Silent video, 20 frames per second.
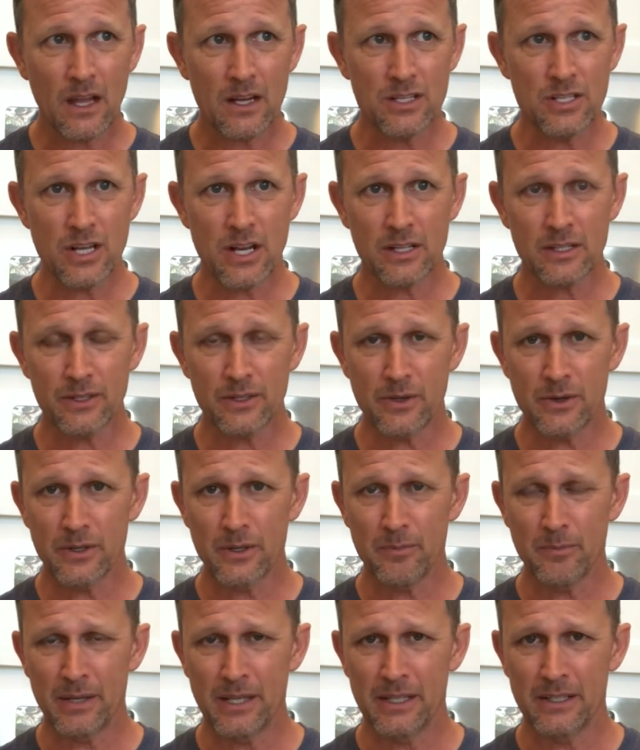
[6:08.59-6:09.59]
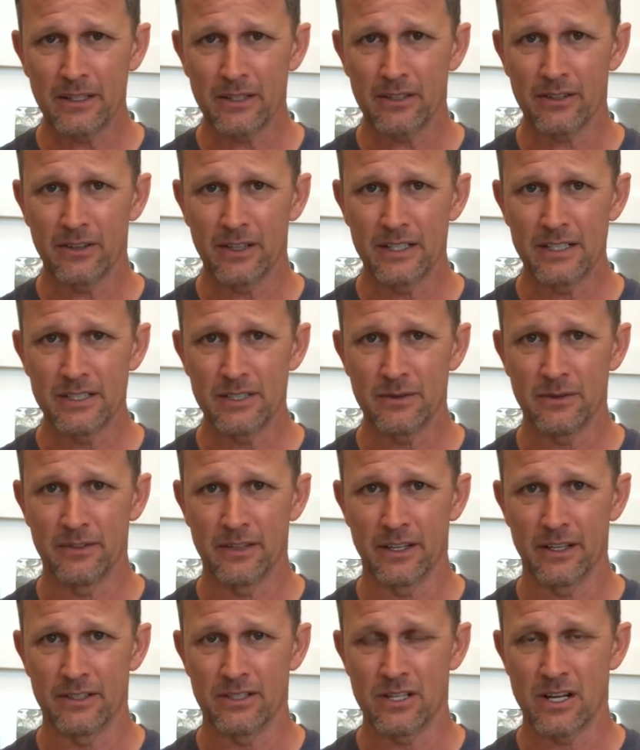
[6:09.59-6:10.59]
chocolate coated peanut crunch. We've
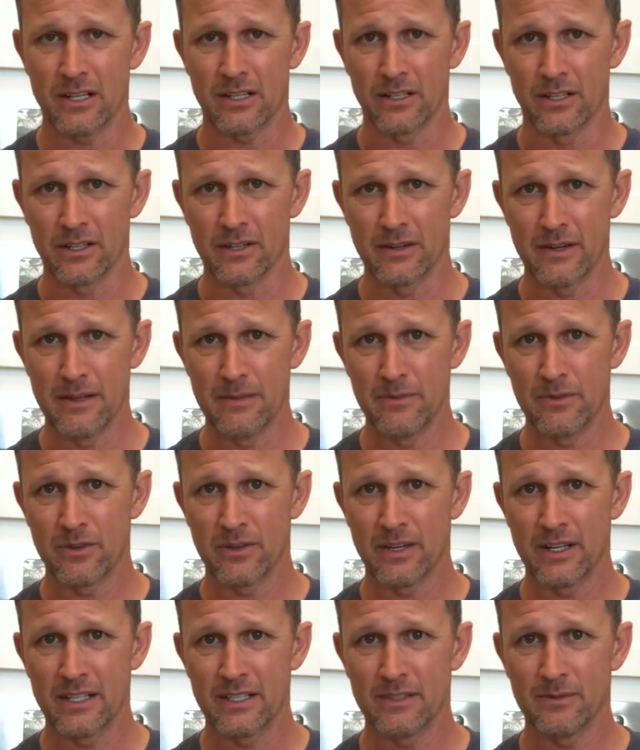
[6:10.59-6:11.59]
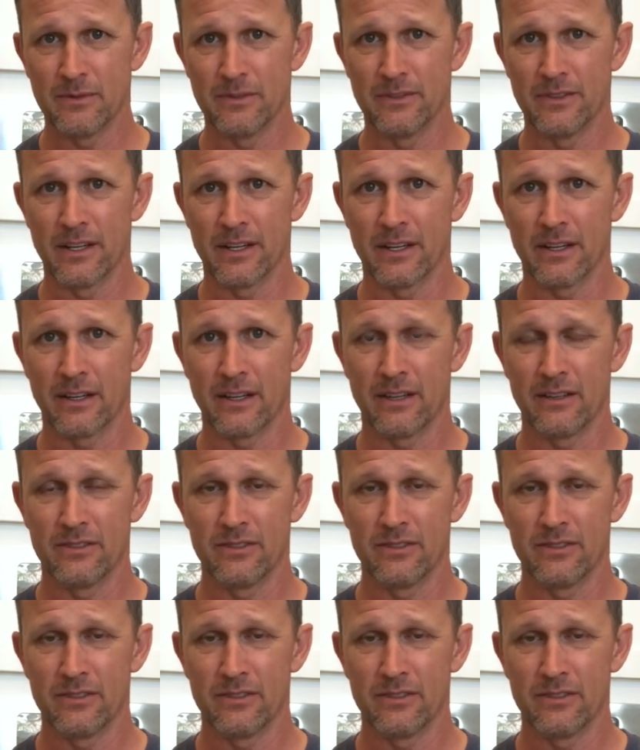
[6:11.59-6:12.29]
got a chocolate cream crisp. We've got a